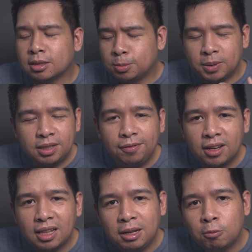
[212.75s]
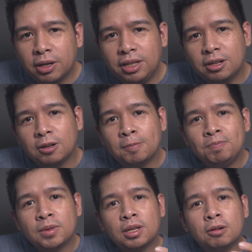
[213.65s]
specifically when
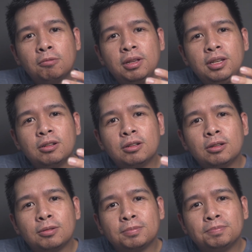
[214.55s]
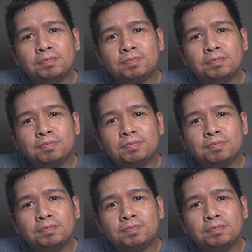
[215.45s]
you're